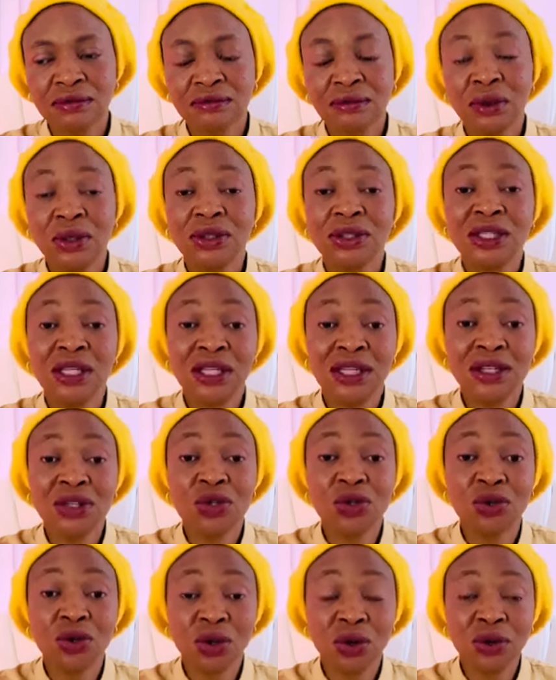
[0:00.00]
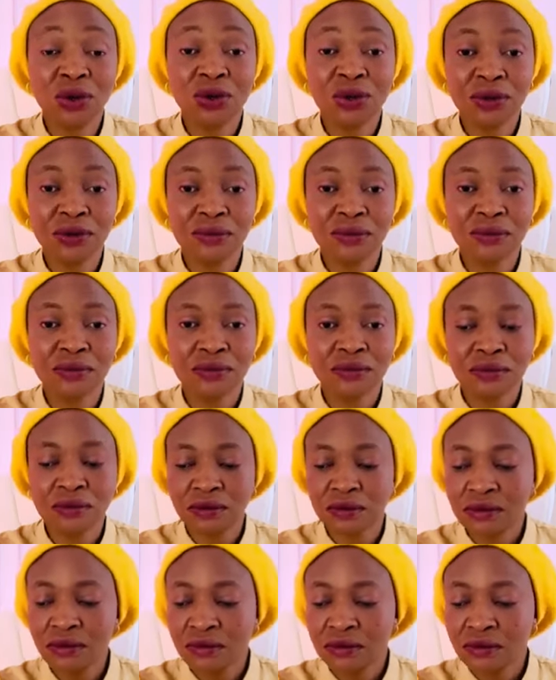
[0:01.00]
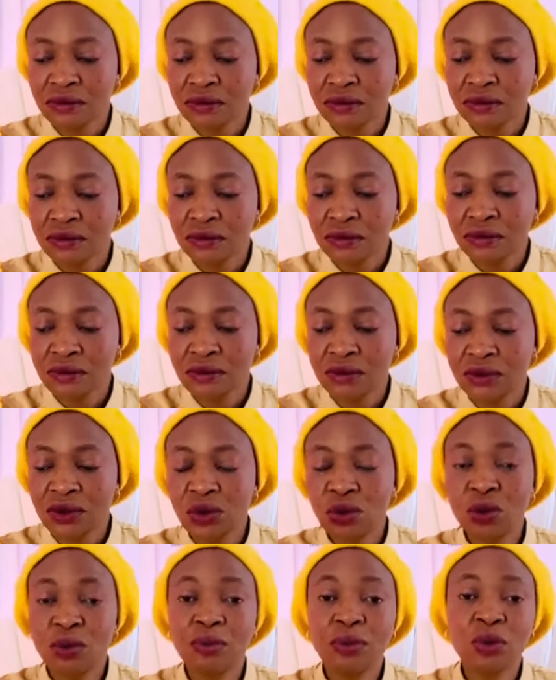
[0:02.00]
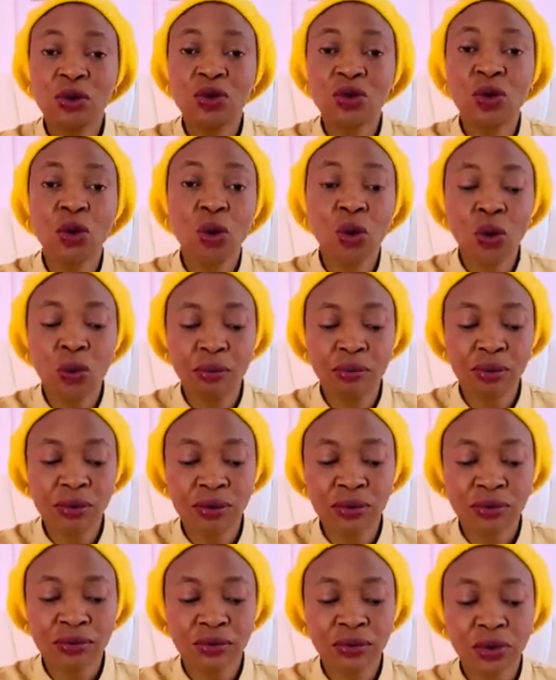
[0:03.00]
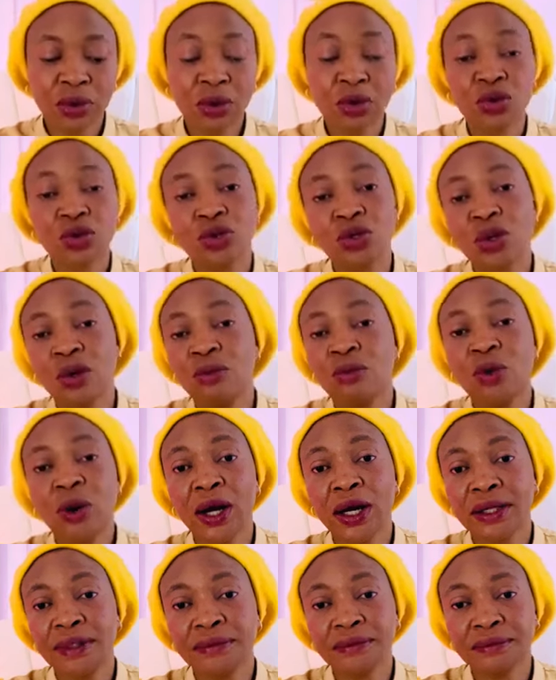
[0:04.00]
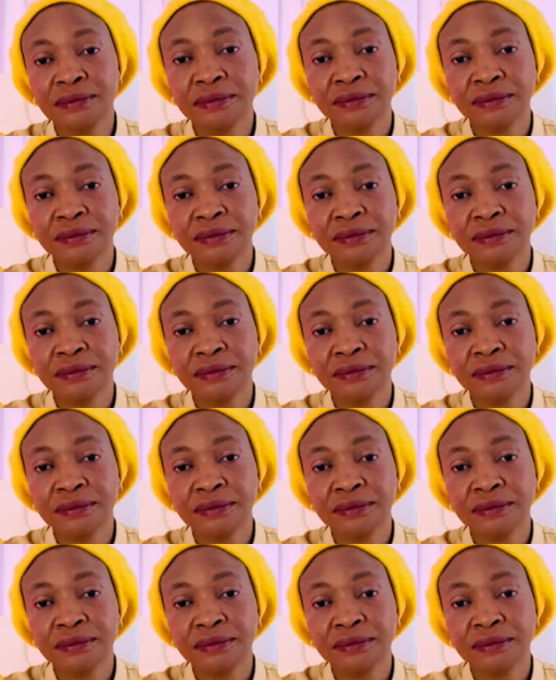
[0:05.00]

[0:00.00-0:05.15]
but it is wrong to put hope on someone.